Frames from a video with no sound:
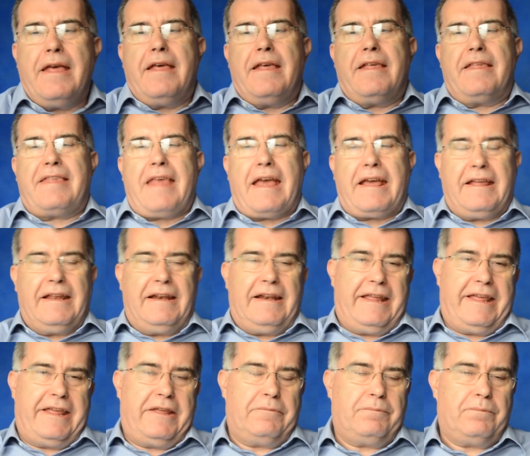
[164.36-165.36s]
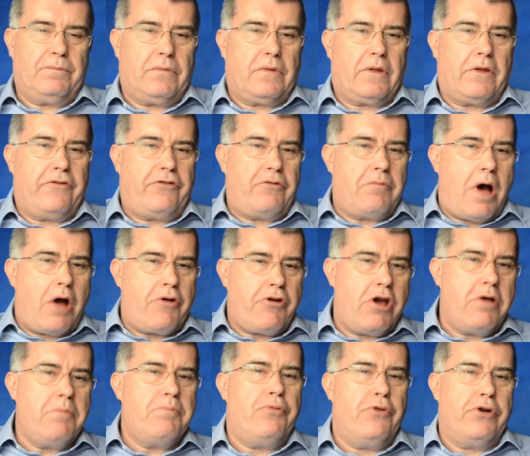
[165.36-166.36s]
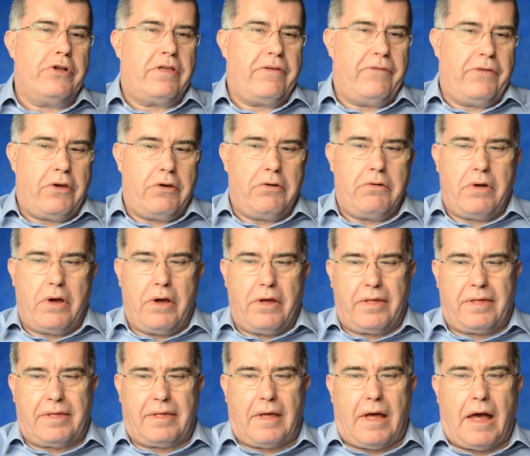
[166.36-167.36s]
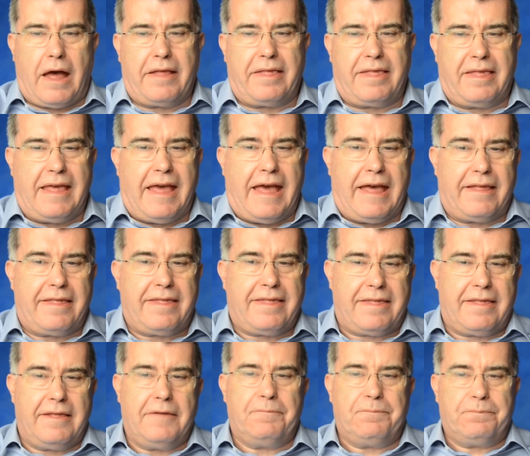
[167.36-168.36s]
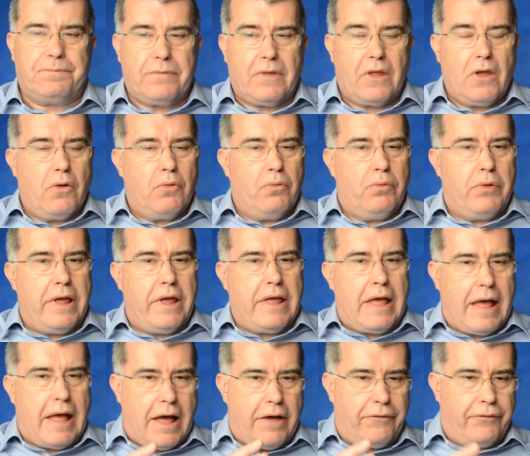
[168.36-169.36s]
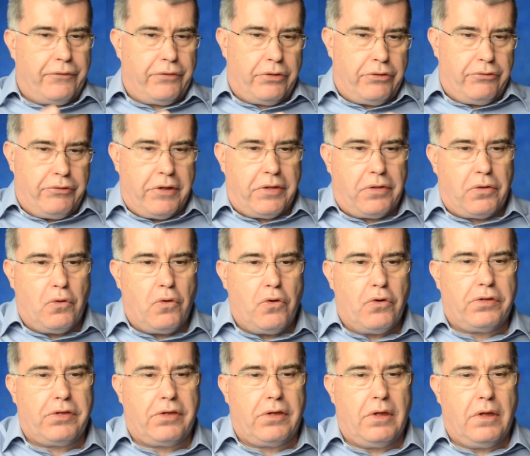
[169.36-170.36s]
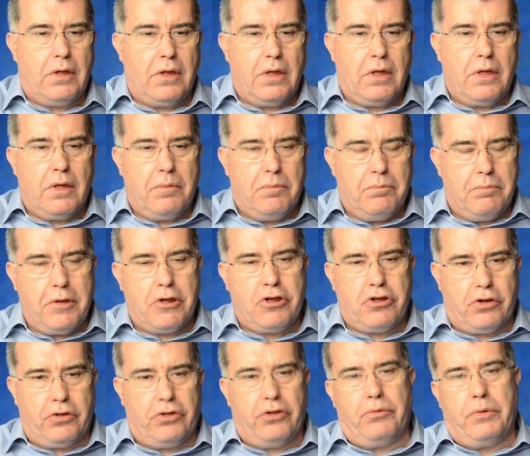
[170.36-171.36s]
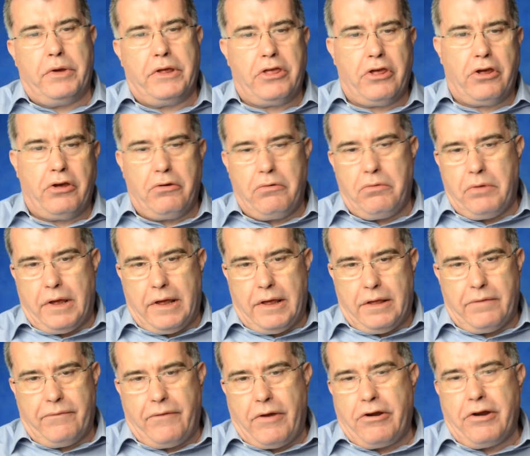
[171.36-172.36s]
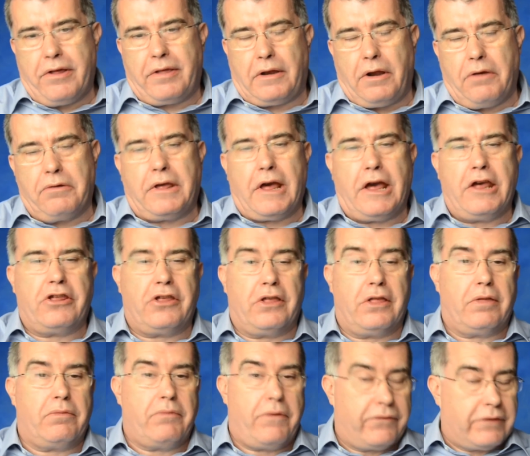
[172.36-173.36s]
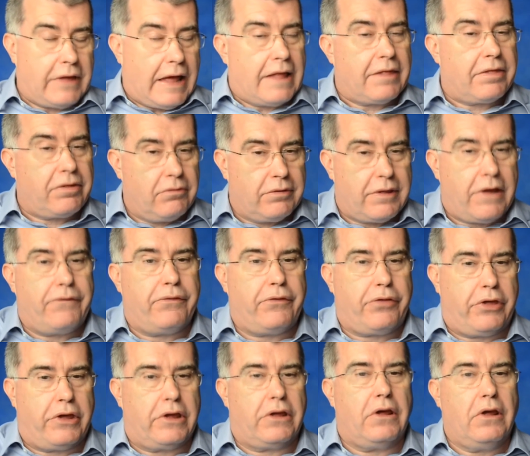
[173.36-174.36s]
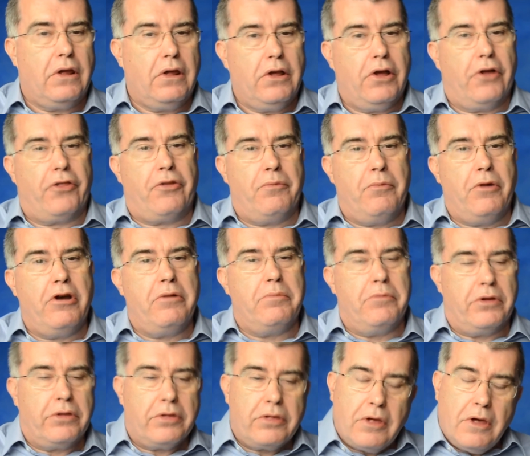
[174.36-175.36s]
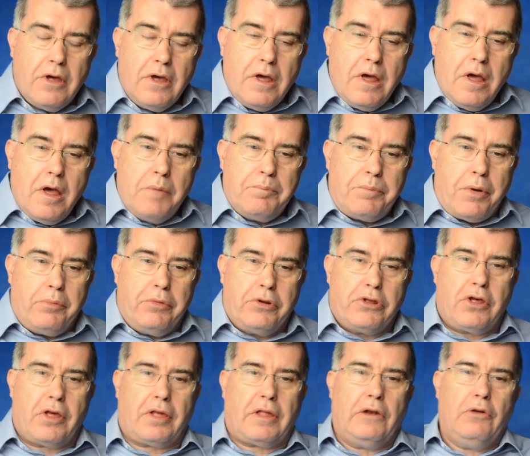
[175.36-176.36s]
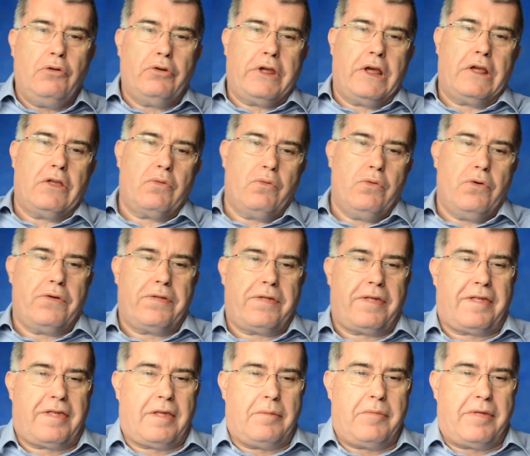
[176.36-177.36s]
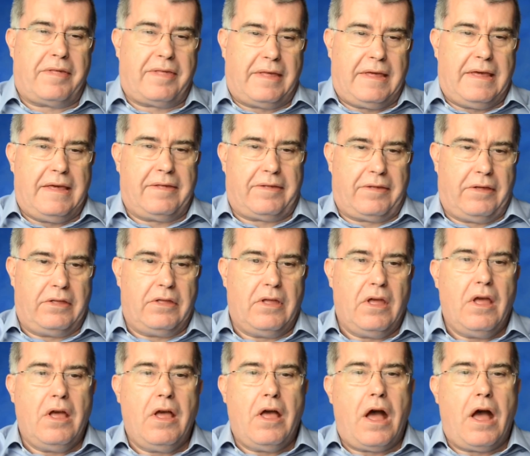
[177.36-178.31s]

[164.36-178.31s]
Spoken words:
Secondly, from our own point of view as ICS, we have the resort mission that we do in various locations. We've cancelled everything at the moment, but we're just looking towards the summer season.